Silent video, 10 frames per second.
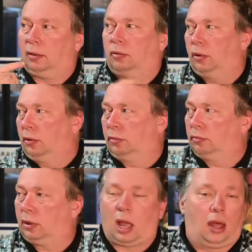
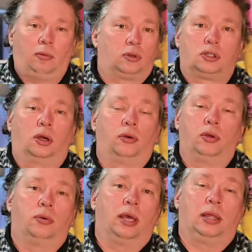I will show
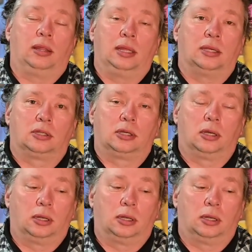you in this